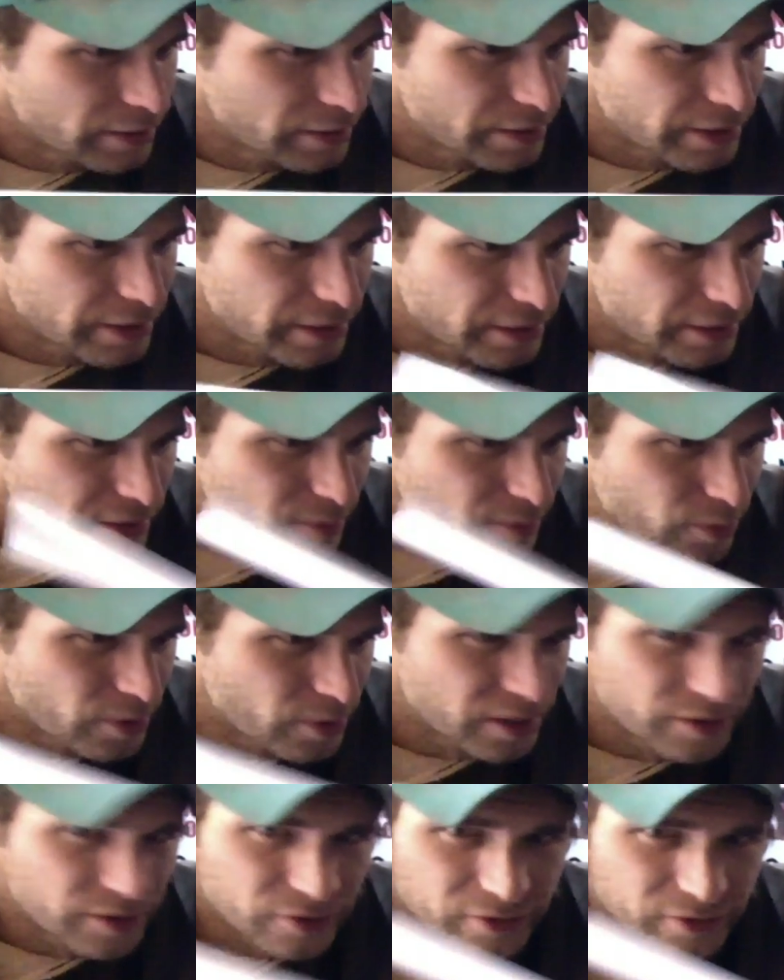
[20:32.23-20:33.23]
and
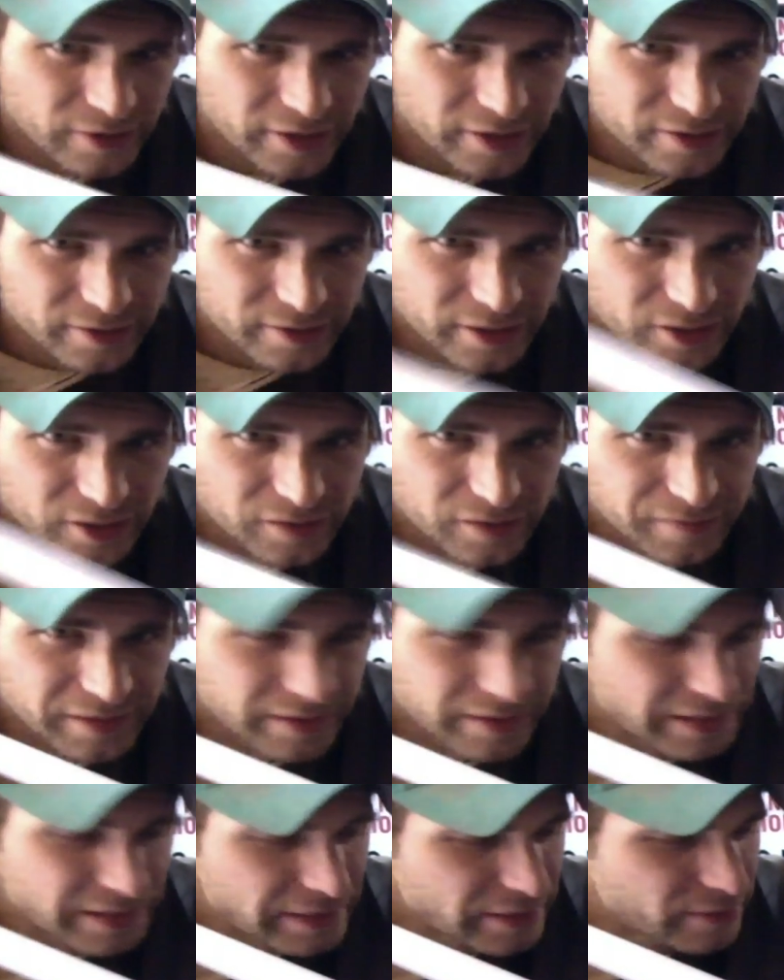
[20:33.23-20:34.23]
point you in the right direction of
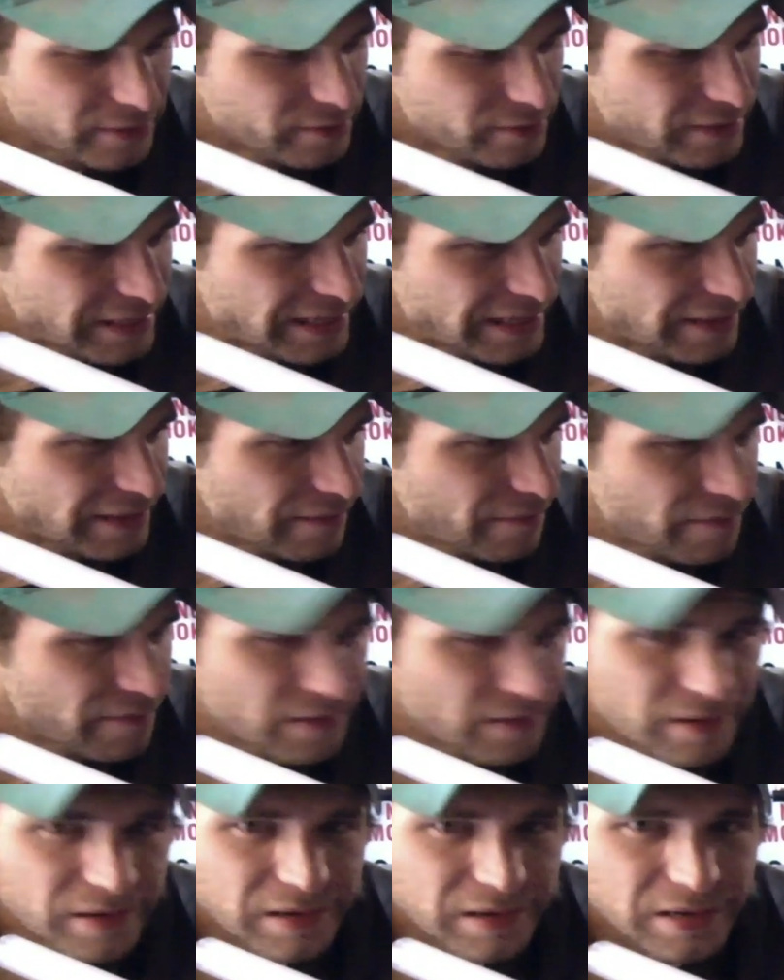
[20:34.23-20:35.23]
anything I don't have.
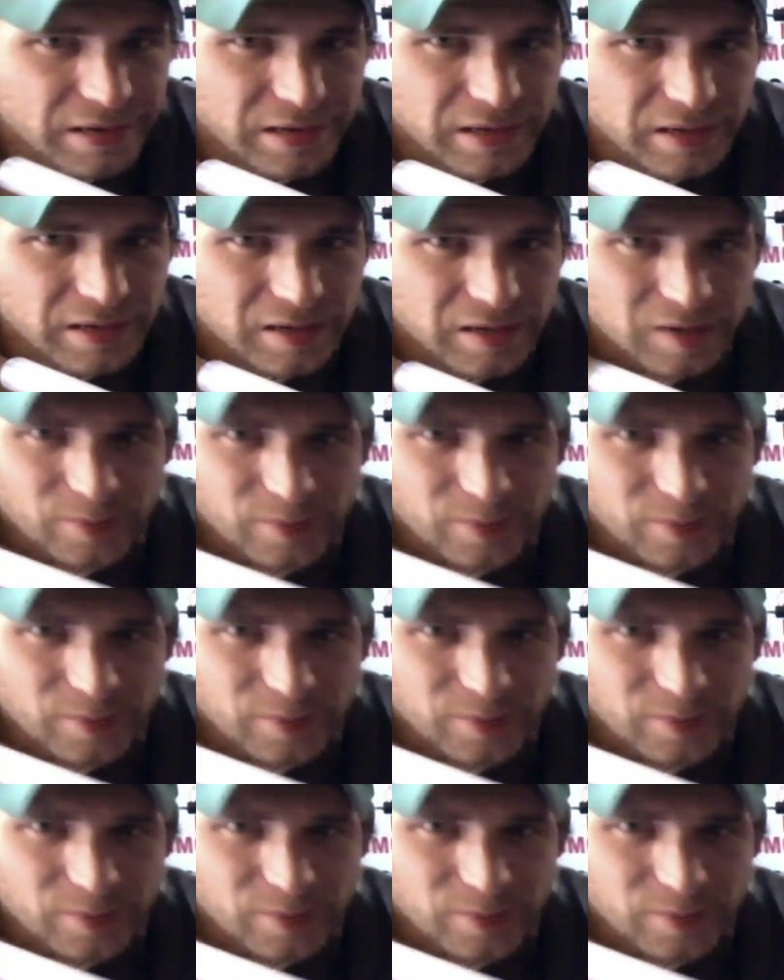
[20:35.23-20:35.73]
But